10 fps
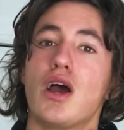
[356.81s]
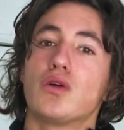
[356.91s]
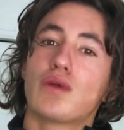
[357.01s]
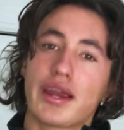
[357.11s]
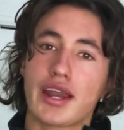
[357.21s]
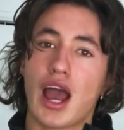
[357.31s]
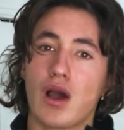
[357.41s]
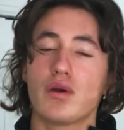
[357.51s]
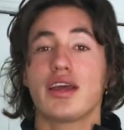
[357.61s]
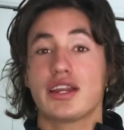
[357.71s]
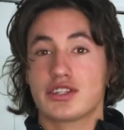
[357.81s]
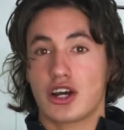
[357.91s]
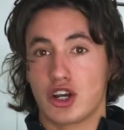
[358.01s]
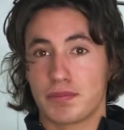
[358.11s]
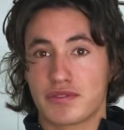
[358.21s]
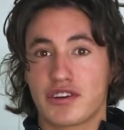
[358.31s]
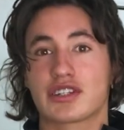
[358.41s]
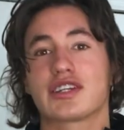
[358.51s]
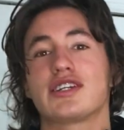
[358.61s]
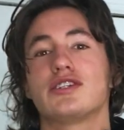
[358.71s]
Right now, it is not open for us
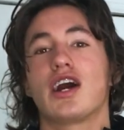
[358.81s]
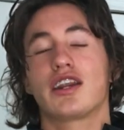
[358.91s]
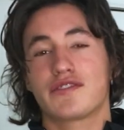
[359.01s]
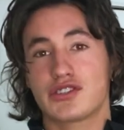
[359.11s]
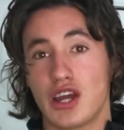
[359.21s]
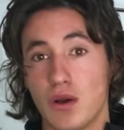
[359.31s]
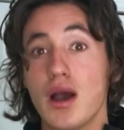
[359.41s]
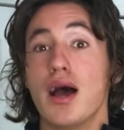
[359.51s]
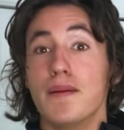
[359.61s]
because there's not enough snow,